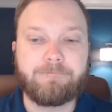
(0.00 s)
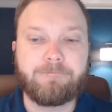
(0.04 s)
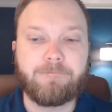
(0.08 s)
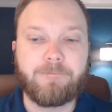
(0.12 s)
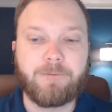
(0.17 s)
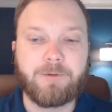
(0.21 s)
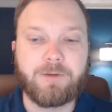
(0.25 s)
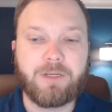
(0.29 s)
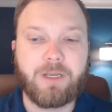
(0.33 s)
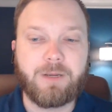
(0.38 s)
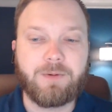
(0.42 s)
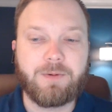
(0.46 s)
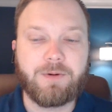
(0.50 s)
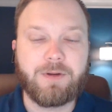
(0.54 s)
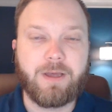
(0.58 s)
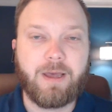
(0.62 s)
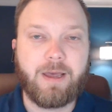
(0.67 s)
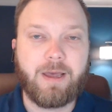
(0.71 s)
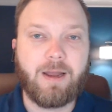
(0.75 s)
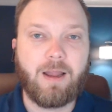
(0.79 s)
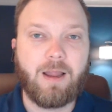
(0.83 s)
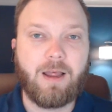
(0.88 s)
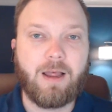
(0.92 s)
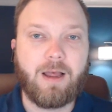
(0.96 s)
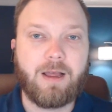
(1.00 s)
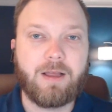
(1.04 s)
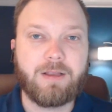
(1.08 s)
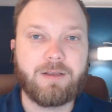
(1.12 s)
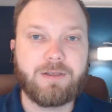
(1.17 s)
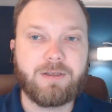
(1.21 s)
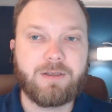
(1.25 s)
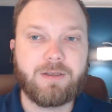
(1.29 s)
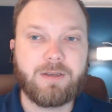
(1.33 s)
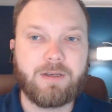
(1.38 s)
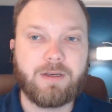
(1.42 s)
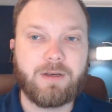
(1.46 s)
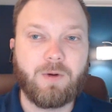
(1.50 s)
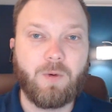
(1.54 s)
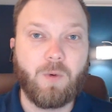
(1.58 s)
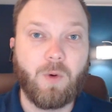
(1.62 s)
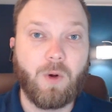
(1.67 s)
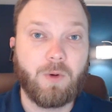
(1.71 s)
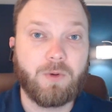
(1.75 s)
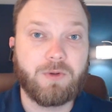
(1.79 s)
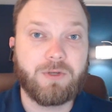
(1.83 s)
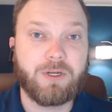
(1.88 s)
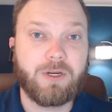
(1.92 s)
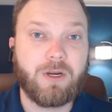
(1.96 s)
was able to analyze what
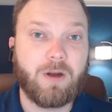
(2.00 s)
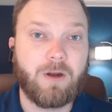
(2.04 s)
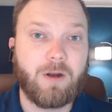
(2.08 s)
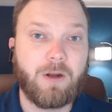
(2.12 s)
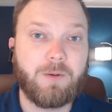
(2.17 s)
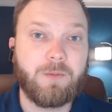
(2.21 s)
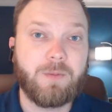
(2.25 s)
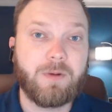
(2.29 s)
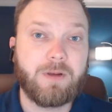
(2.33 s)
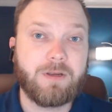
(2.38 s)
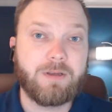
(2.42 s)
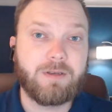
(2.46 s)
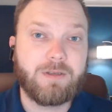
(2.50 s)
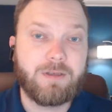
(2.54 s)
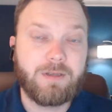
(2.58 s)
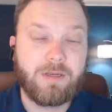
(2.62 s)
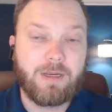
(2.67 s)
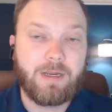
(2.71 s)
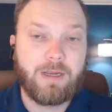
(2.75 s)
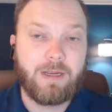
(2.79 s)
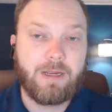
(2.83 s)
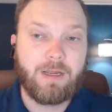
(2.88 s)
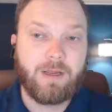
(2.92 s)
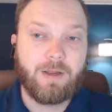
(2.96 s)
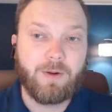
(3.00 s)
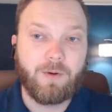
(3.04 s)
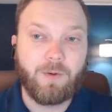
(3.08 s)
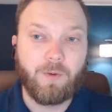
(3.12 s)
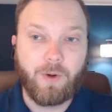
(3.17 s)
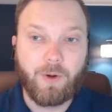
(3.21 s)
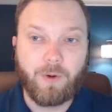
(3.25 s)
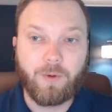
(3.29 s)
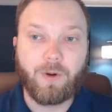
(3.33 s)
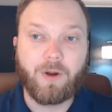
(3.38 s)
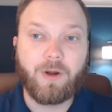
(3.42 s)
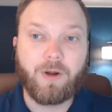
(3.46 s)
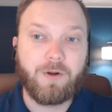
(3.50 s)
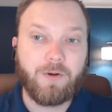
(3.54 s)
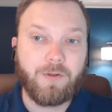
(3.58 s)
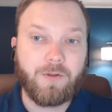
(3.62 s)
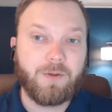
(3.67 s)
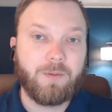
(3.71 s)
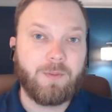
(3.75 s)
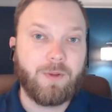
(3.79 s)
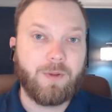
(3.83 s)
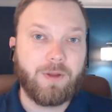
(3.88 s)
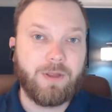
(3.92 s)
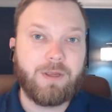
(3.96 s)
was occurring, because we were under
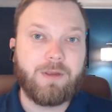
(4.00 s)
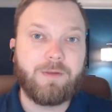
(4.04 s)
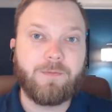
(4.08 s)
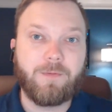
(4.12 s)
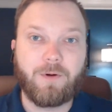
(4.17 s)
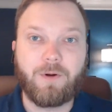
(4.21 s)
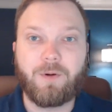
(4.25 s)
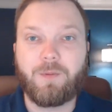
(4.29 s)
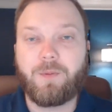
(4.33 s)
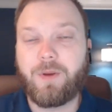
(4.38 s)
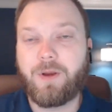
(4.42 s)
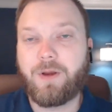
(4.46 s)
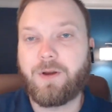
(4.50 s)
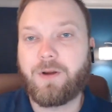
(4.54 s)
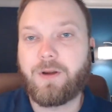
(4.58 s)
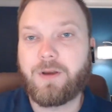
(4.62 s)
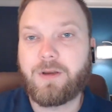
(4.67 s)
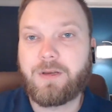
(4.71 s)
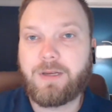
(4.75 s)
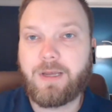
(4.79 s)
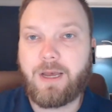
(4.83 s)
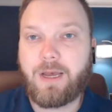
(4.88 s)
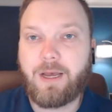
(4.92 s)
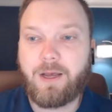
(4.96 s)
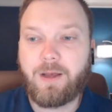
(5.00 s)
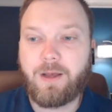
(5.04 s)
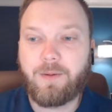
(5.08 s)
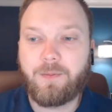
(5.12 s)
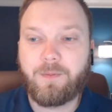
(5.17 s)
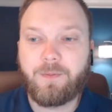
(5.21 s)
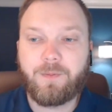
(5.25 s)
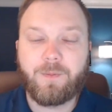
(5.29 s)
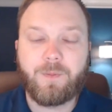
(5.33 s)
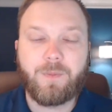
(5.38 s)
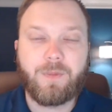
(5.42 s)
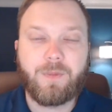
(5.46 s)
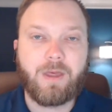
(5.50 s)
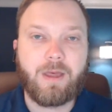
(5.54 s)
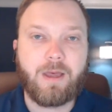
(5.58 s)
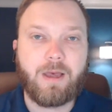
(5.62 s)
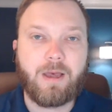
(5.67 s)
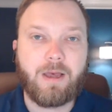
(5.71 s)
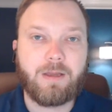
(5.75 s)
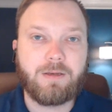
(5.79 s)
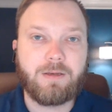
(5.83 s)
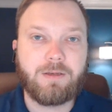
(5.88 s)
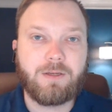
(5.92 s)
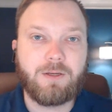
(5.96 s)
the belief for a period of time
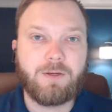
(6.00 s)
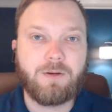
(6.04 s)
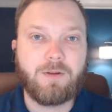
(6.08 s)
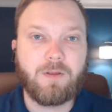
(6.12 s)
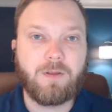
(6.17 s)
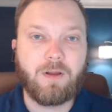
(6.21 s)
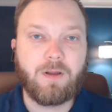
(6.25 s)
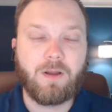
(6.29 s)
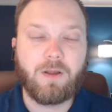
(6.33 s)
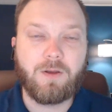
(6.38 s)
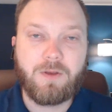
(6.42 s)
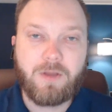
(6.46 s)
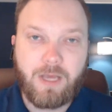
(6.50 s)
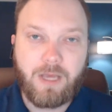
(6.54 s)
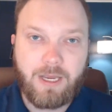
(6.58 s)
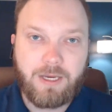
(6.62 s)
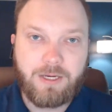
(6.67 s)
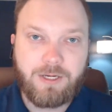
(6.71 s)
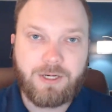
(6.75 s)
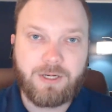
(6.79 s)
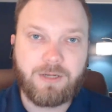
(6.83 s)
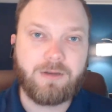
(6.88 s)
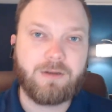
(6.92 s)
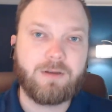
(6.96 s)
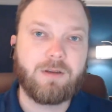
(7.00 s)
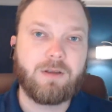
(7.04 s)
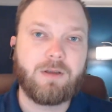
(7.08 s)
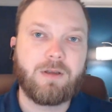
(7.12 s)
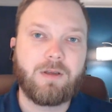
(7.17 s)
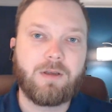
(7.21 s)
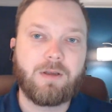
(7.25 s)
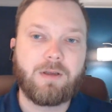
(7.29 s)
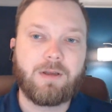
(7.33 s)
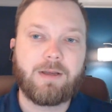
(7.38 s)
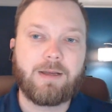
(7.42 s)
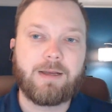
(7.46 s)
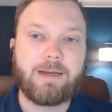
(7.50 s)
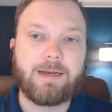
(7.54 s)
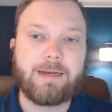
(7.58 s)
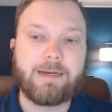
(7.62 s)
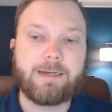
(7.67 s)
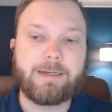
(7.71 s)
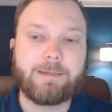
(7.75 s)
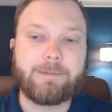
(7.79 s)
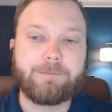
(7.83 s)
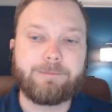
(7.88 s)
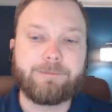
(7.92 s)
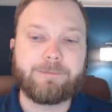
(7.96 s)
that due to the location
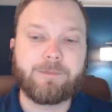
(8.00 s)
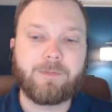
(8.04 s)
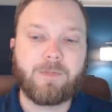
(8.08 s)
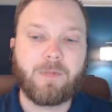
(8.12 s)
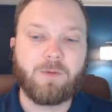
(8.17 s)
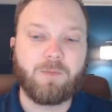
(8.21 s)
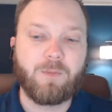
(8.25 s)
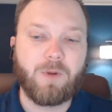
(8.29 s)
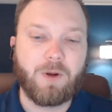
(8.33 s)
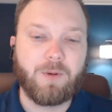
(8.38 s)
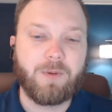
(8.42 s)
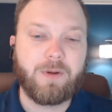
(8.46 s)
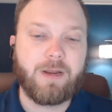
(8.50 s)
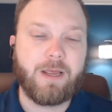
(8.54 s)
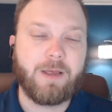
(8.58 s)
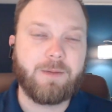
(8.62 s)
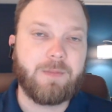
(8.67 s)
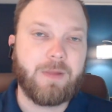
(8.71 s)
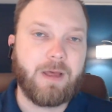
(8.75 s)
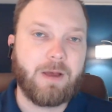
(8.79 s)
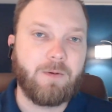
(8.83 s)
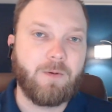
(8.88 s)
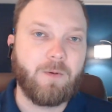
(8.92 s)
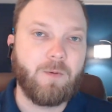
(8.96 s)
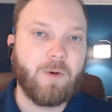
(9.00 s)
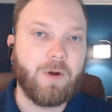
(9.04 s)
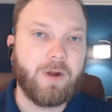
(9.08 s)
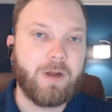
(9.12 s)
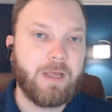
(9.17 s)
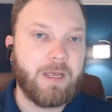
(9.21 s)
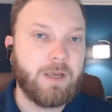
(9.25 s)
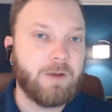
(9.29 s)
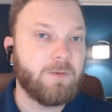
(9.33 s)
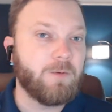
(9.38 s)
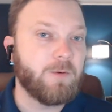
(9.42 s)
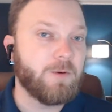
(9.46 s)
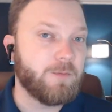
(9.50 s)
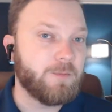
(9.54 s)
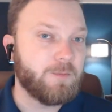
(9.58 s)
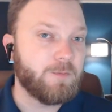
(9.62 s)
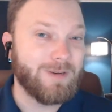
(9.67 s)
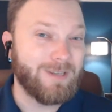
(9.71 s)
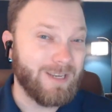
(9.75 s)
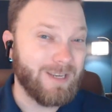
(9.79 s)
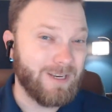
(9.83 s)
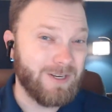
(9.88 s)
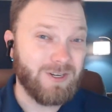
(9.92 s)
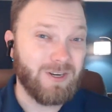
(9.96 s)
of Birmingham 911, it would
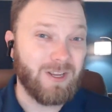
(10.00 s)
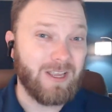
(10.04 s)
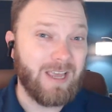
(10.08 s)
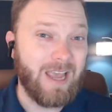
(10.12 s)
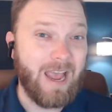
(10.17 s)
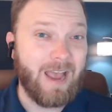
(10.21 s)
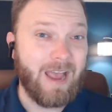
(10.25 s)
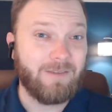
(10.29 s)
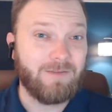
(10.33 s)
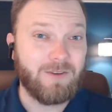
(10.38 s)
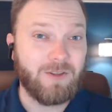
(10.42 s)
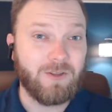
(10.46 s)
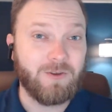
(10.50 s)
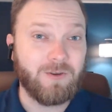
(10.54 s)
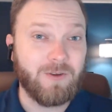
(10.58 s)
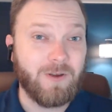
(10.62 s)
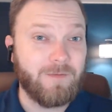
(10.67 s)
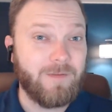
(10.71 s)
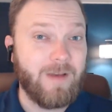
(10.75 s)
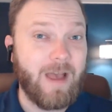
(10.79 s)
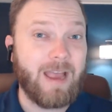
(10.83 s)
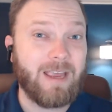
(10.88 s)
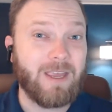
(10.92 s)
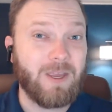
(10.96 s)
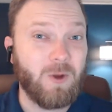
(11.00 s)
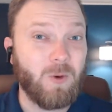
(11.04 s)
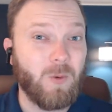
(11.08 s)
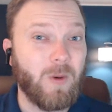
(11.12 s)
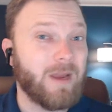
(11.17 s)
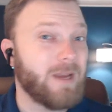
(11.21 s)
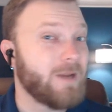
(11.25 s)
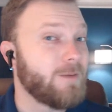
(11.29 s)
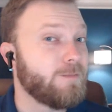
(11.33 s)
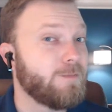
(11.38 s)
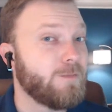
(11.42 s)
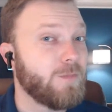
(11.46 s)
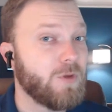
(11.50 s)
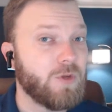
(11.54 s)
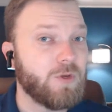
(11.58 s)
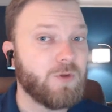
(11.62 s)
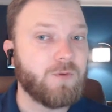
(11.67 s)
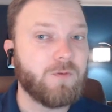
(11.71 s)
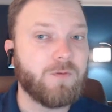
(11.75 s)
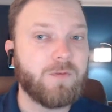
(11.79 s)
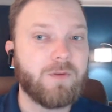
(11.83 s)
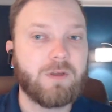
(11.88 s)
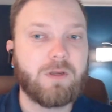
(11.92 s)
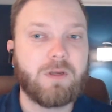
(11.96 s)
potentially have to evacuate and
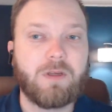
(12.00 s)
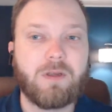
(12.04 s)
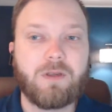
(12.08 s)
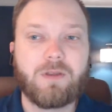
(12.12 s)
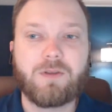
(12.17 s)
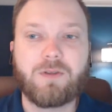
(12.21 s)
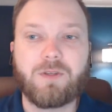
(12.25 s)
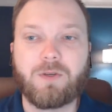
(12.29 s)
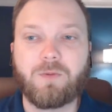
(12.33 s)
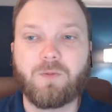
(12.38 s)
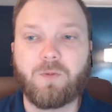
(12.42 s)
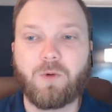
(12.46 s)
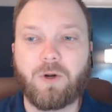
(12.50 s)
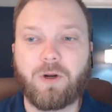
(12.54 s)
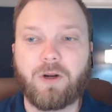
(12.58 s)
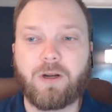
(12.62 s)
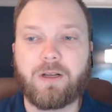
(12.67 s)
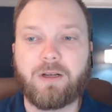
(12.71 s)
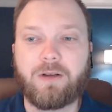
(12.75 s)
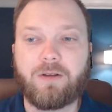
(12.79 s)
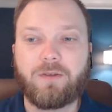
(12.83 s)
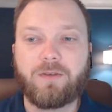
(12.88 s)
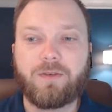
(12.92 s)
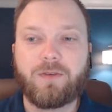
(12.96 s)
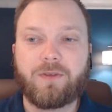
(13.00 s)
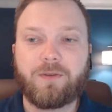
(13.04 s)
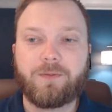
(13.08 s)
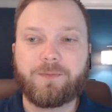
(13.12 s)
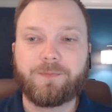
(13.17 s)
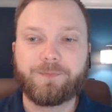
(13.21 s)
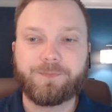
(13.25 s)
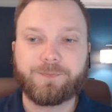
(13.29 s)
move somewhere else.